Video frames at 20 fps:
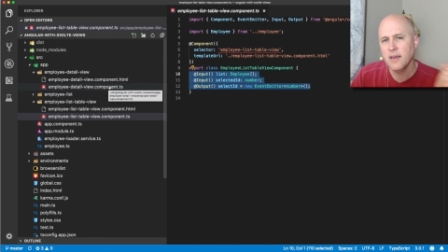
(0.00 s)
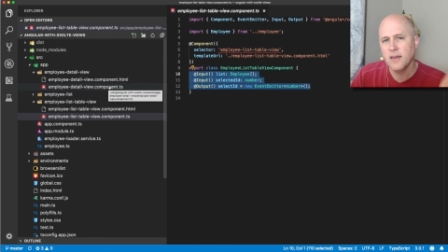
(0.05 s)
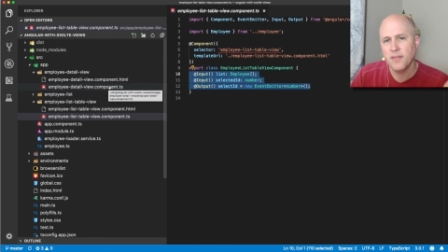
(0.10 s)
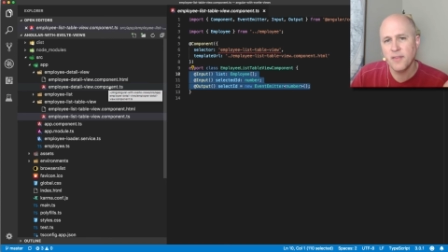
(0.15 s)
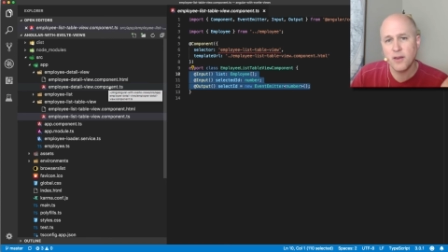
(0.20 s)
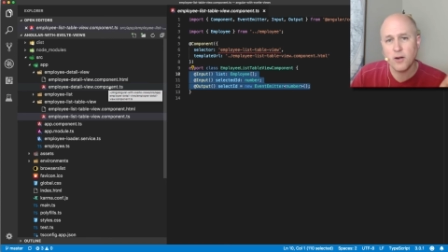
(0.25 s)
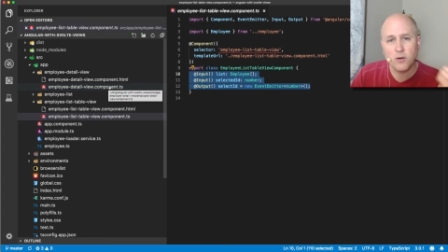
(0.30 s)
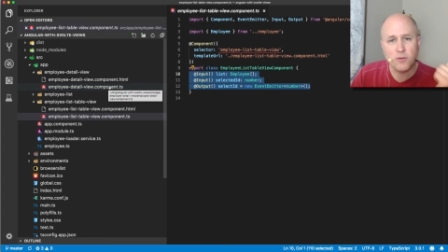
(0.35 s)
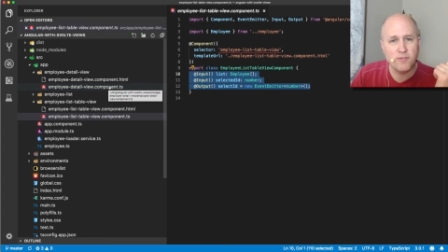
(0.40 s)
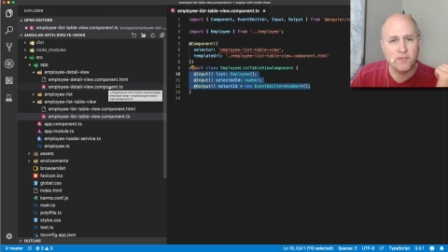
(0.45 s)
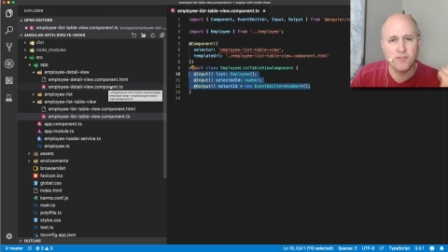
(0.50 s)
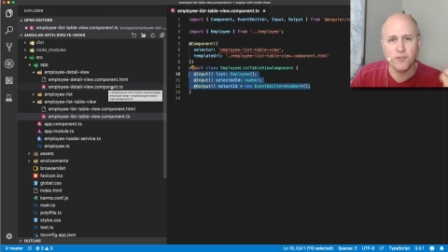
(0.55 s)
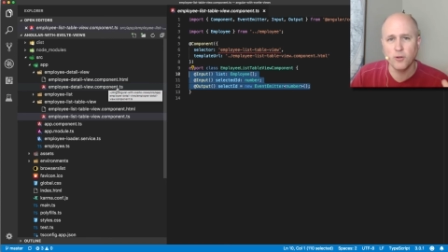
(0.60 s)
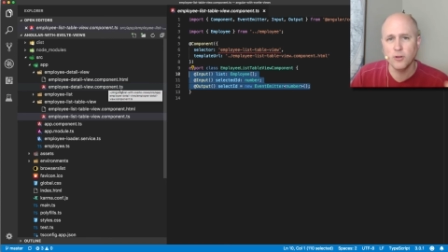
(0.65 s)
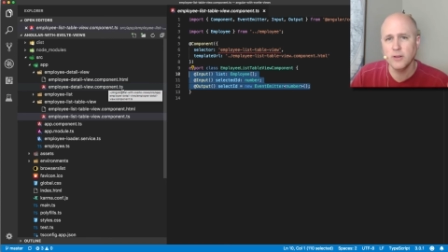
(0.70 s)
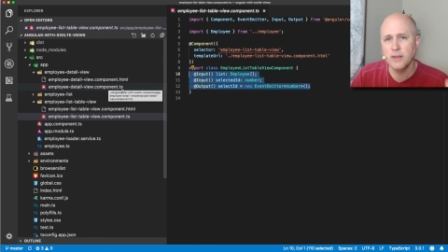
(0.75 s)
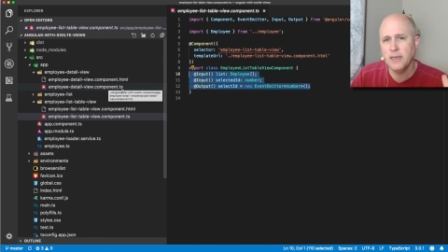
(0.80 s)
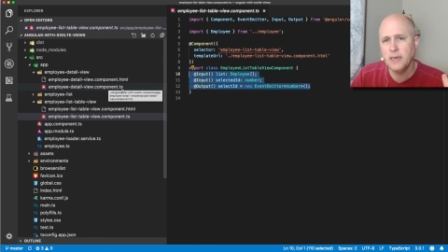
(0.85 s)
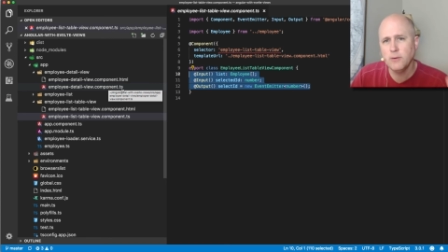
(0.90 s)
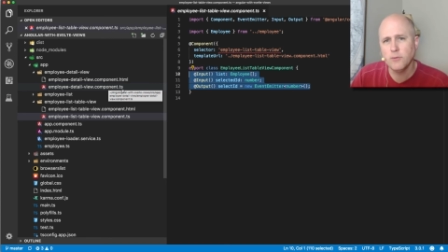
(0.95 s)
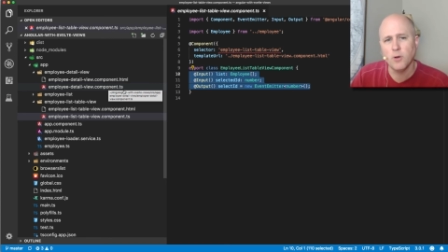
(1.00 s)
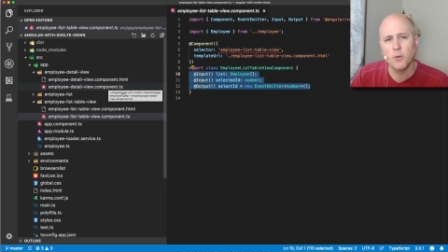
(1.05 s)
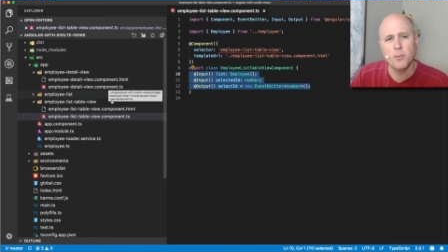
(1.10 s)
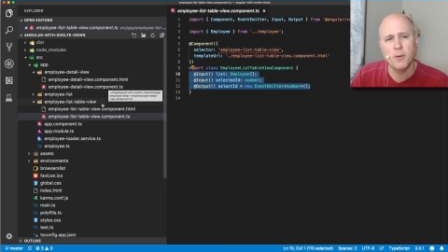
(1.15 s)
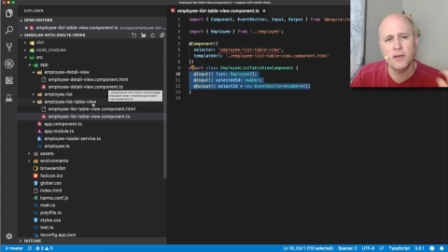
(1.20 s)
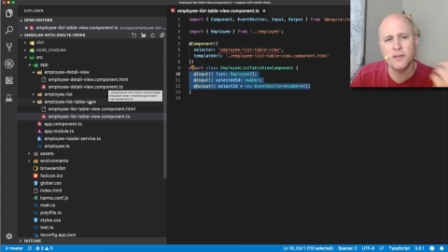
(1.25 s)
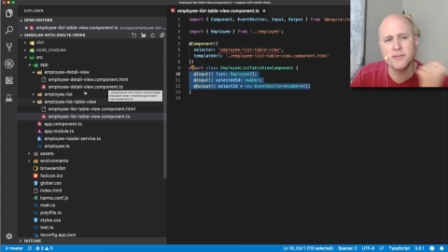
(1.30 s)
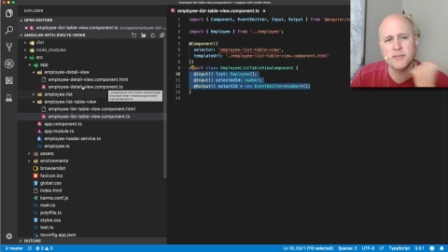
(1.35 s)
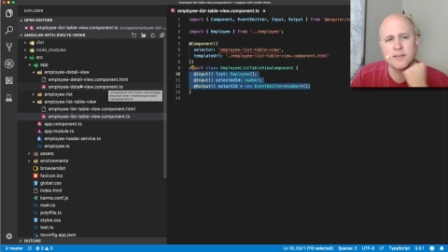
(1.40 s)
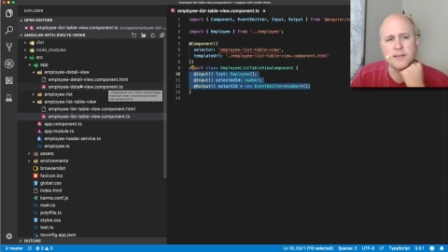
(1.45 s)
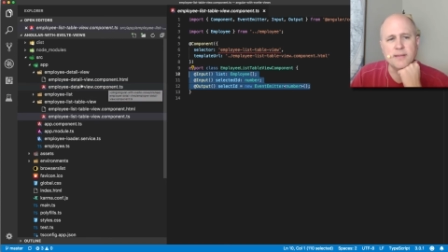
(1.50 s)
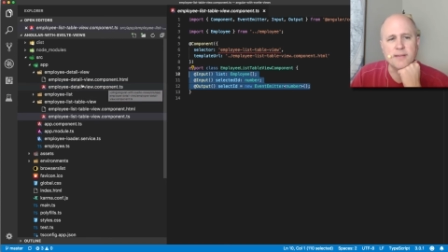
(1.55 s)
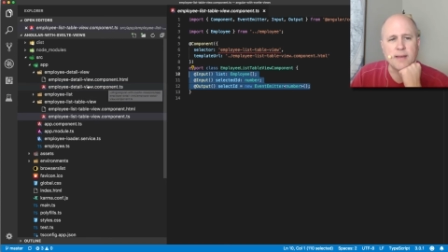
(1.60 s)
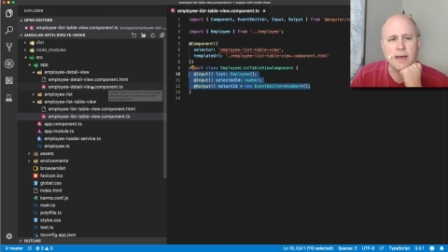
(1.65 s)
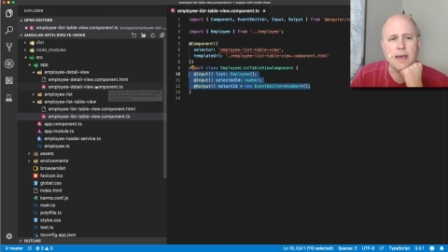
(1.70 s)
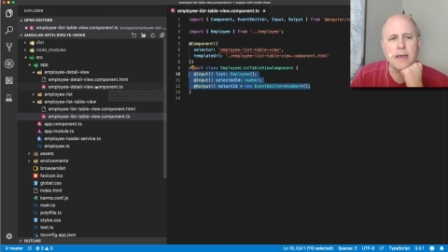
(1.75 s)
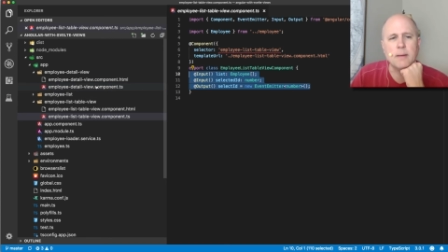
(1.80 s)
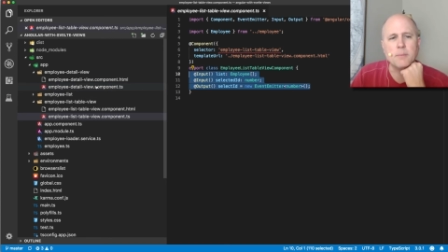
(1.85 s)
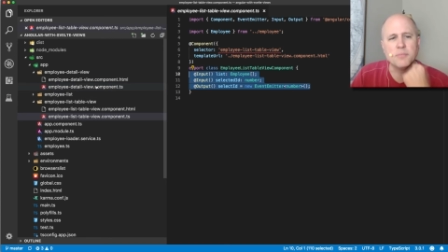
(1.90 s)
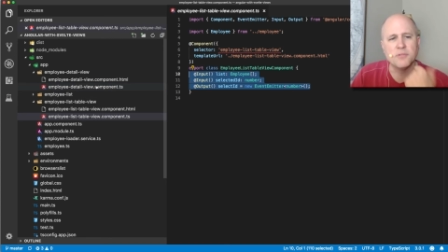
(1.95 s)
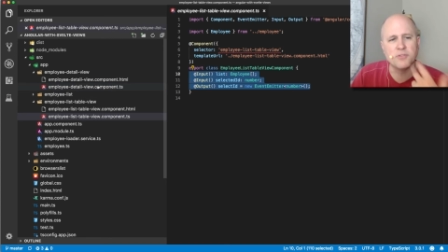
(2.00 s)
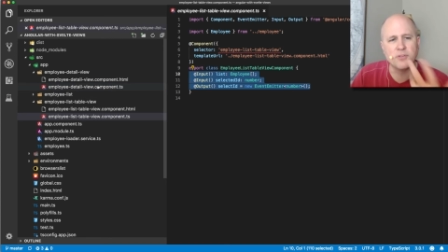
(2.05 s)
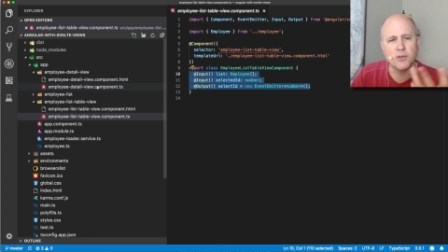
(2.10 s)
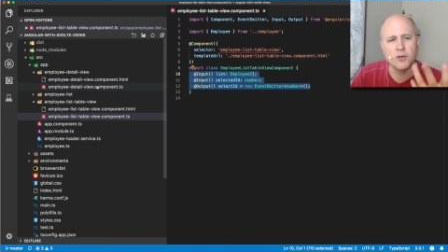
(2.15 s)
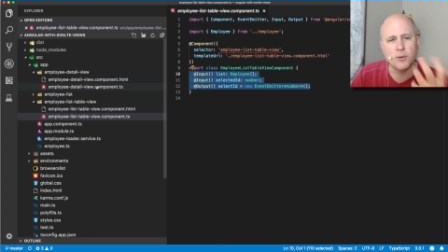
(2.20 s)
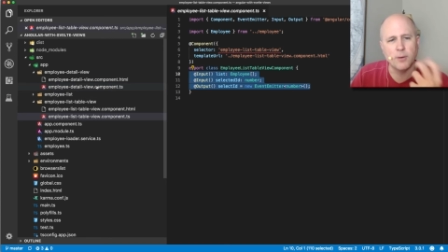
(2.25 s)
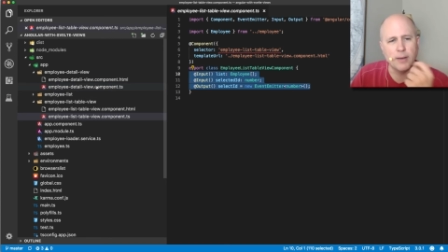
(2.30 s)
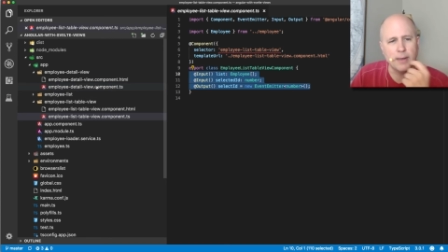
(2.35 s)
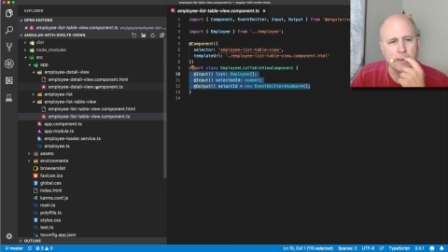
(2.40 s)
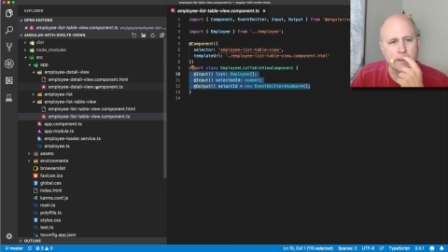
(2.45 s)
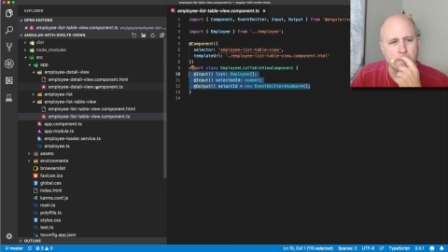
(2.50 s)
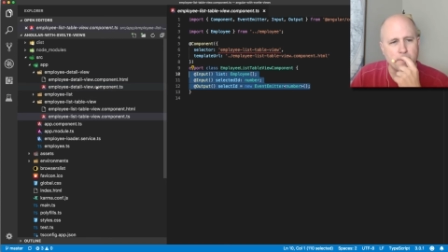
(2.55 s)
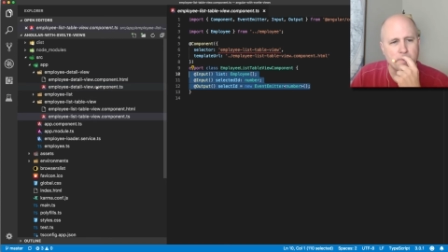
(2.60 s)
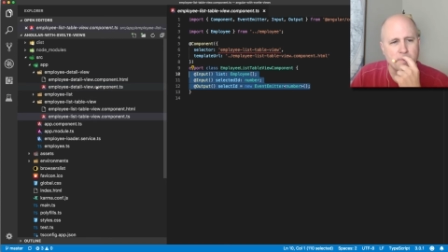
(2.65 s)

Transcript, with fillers: they're fully robustly typed. So uh,